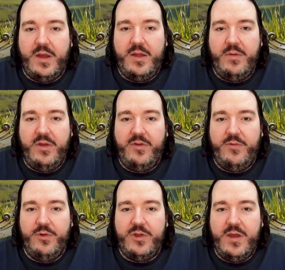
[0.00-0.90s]
Anyways,
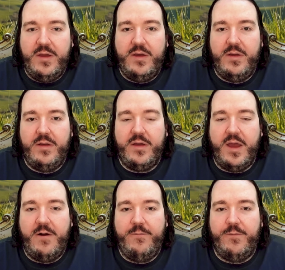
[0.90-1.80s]
if you think
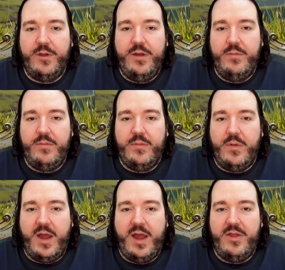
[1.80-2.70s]
carefully
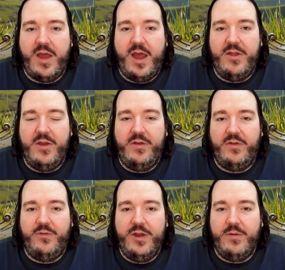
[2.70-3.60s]
and add
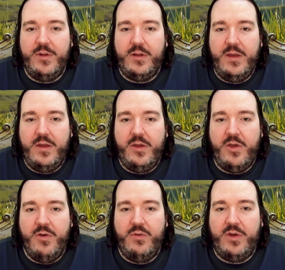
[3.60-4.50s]
this frequently,
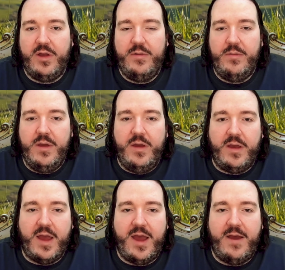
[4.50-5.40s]
you can
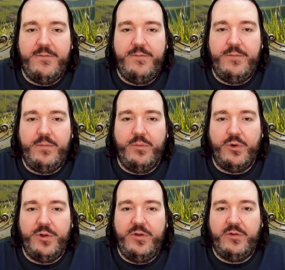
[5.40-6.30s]
have
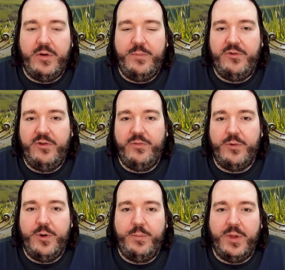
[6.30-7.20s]
more descriptions
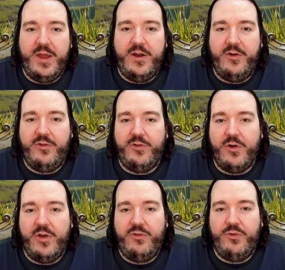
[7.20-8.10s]
for your players
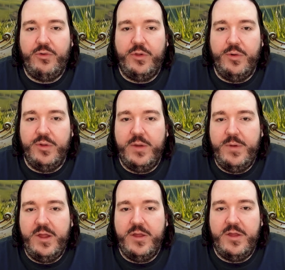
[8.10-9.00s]
so as to clue
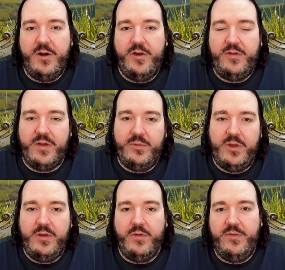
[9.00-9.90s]
them in that there is
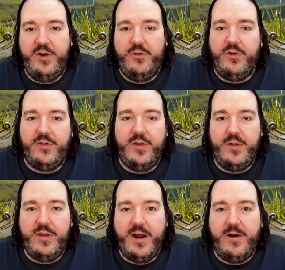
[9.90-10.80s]
something of interest
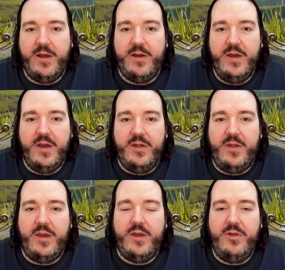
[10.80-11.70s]
in the area
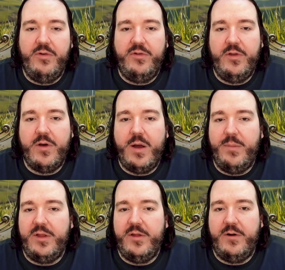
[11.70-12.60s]
that they can use in
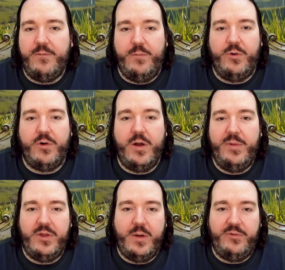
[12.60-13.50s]
combat, and therefore more
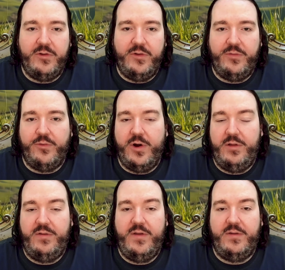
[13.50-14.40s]
combat options for
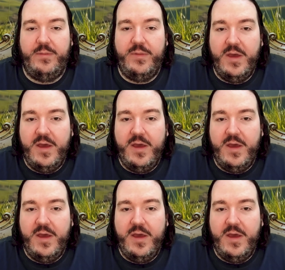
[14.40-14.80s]
any system.